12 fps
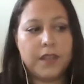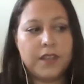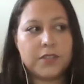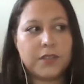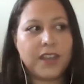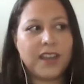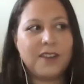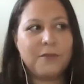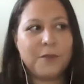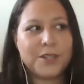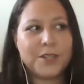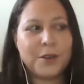So I've kind of
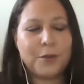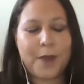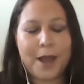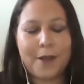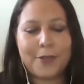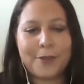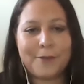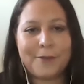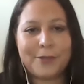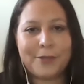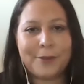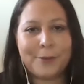worked around
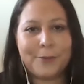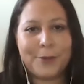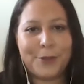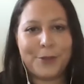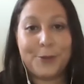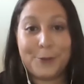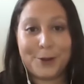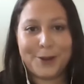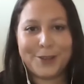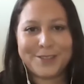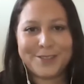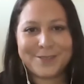the
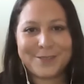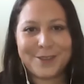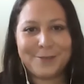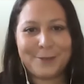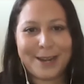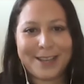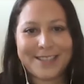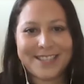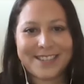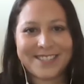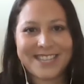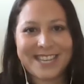world of what is
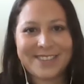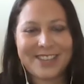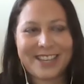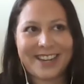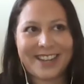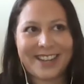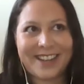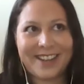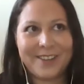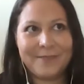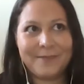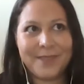entertainment,
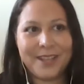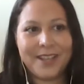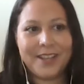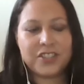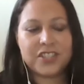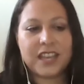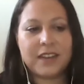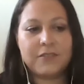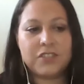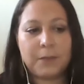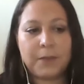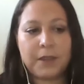just kind of
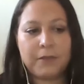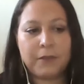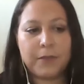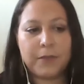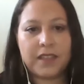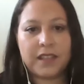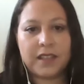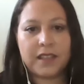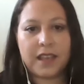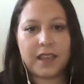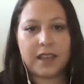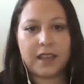jumping from thing to
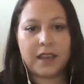thing.